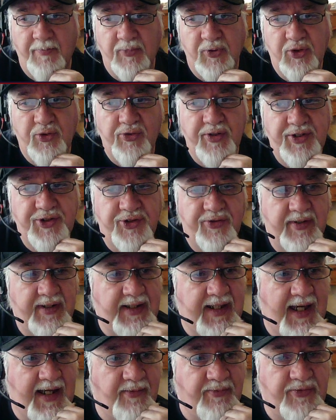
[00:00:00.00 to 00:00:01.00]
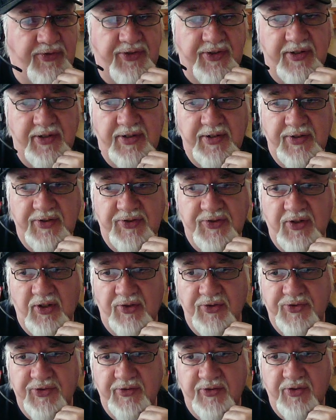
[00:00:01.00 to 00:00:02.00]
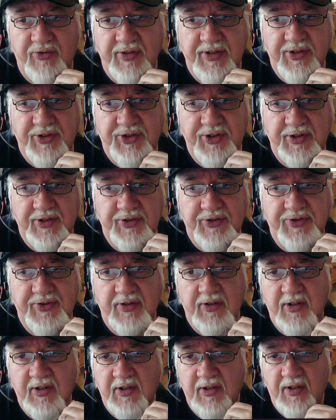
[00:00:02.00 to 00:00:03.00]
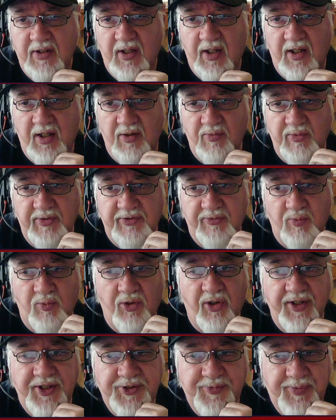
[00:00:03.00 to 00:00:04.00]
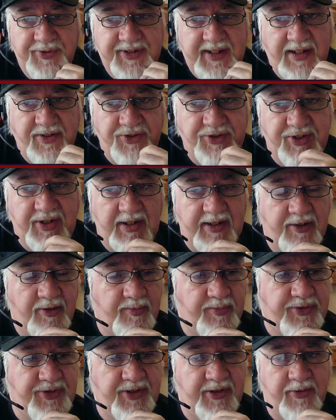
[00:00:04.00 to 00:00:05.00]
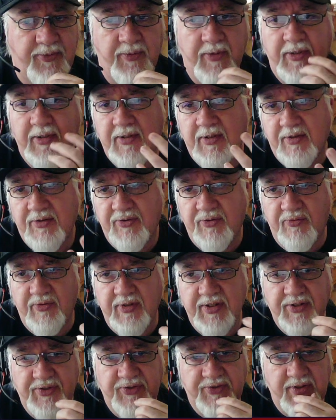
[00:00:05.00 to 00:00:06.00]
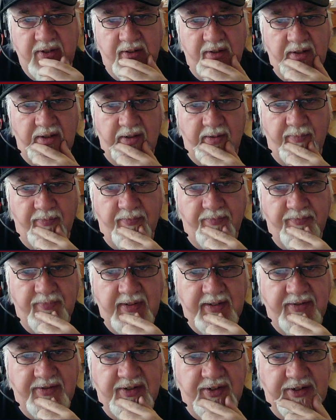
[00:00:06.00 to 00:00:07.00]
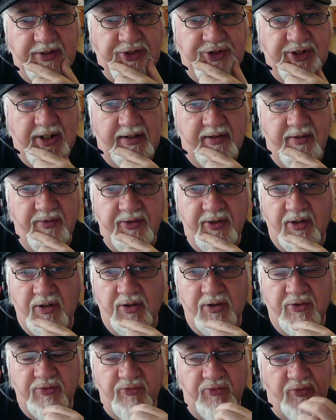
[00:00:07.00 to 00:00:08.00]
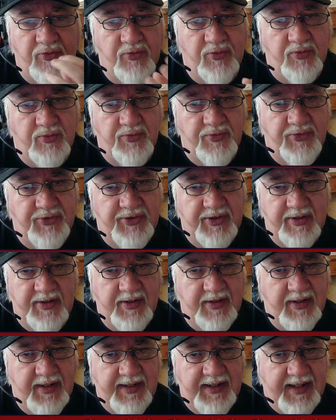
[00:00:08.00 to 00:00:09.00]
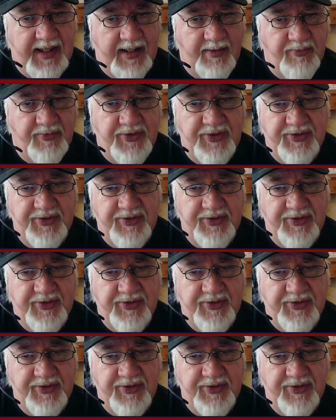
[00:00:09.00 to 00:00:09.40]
Creature encounters, lots of creatures with what it's potentially up to. There is in the Shadowdark rules an encounter